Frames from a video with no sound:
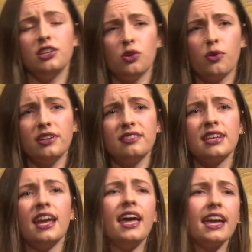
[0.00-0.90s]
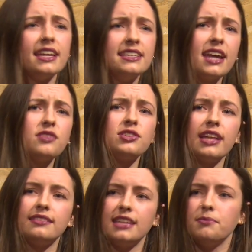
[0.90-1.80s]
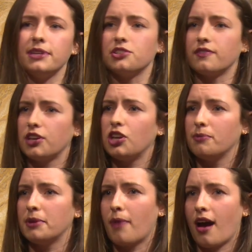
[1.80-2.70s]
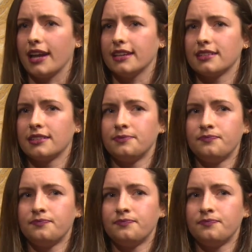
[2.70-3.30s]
nuanced and contextualized image of the human mind.